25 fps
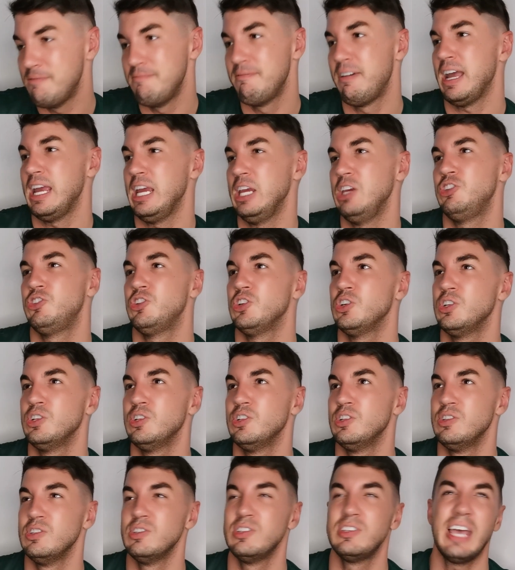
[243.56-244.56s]

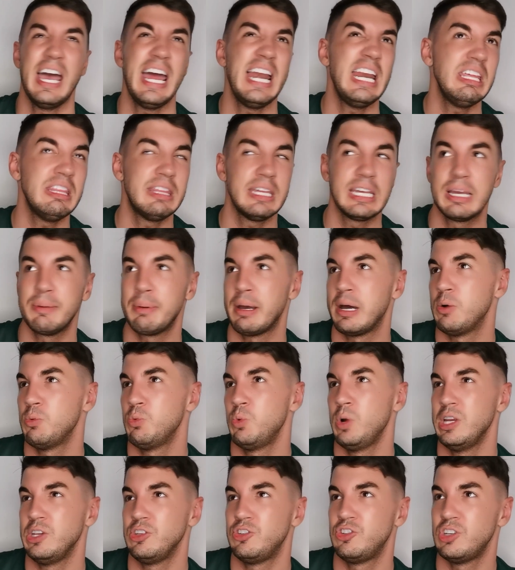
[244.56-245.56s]
invasions, anything
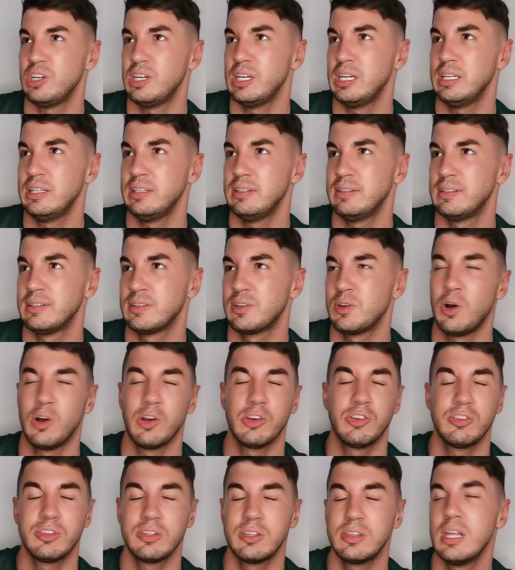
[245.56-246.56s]
about witches.
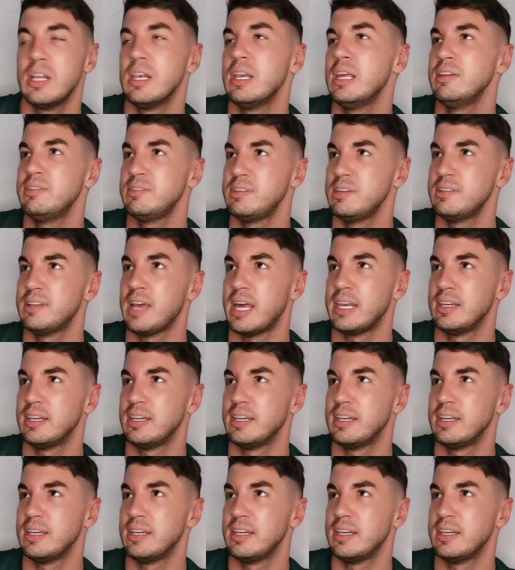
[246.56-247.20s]
Gosh, the list is